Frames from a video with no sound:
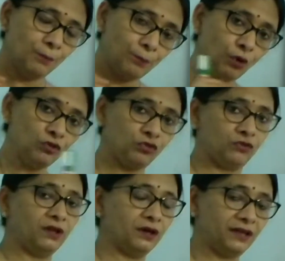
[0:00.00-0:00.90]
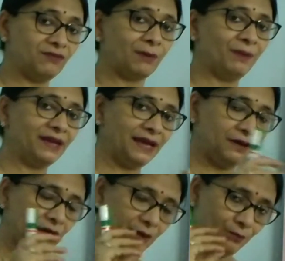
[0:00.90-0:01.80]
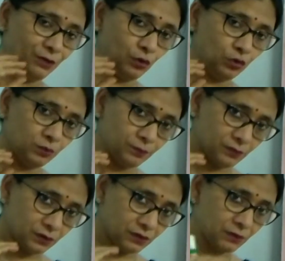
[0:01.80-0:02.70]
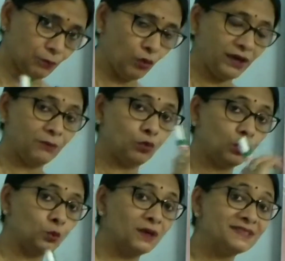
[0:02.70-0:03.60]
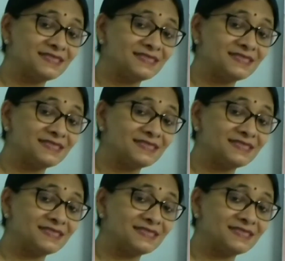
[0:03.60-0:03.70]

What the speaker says: push the developing embryo more and more towards the